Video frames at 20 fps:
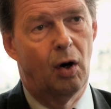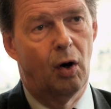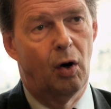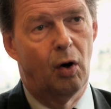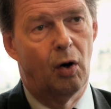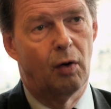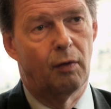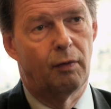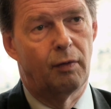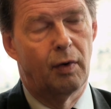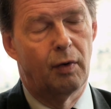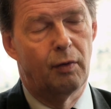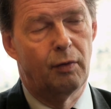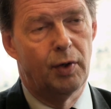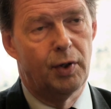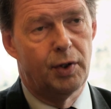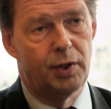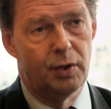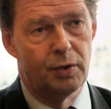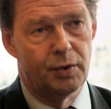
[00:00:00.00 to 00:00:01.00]
of
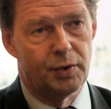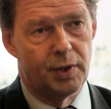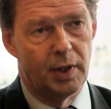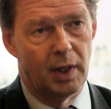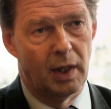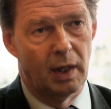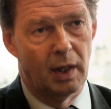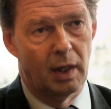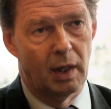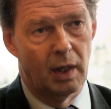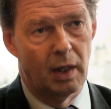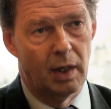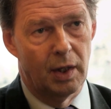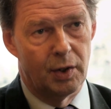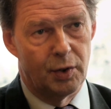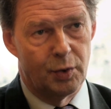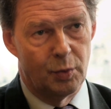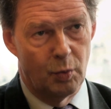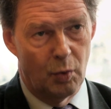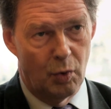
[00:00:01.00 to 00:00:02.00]
reducing
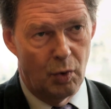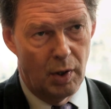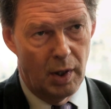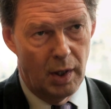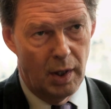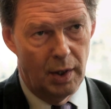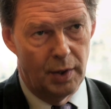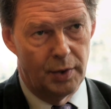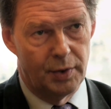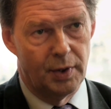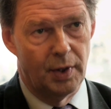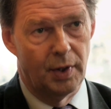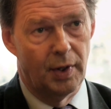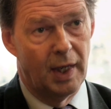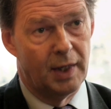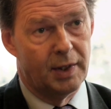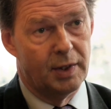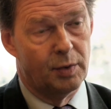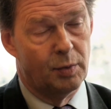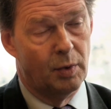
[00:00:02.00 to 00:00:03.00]
its warheads, and
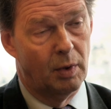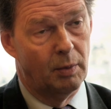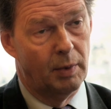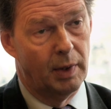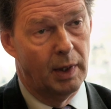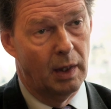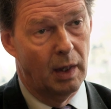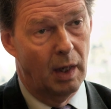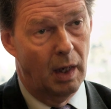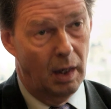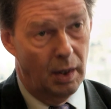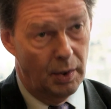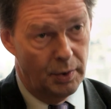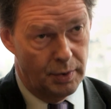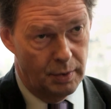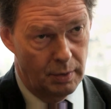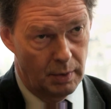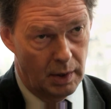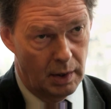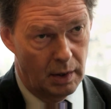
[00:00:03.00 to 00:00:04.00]
that is what we are
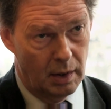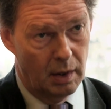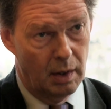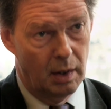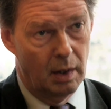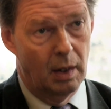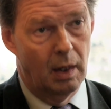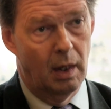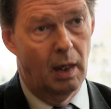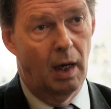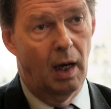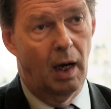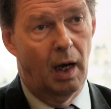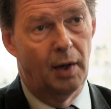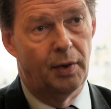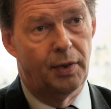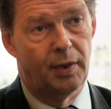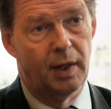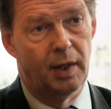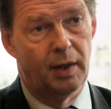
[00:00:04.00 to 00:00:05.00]
doing,
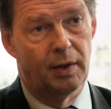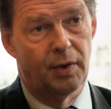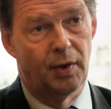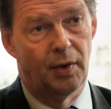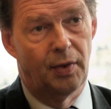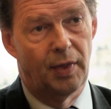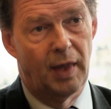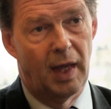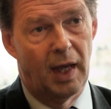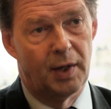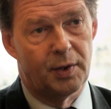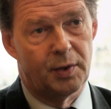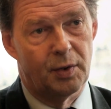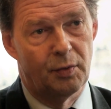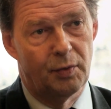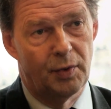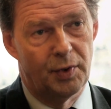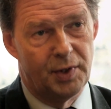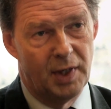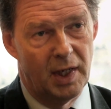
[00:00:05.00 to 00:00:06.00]
I think that
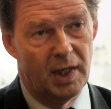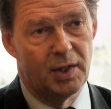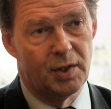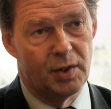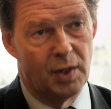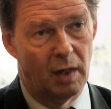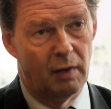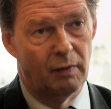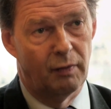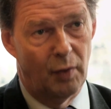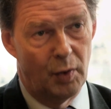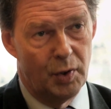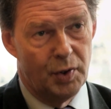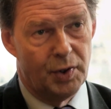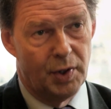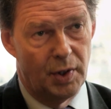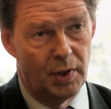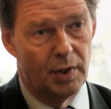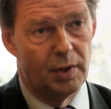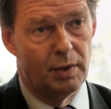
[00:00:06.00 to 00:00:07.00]
retains our
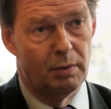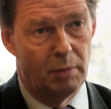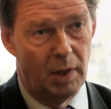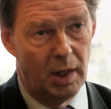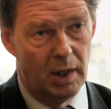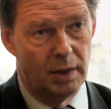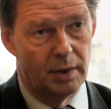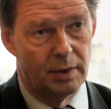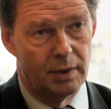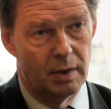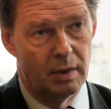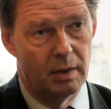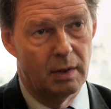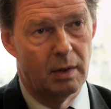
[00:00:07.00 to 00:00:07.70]
voice in the debate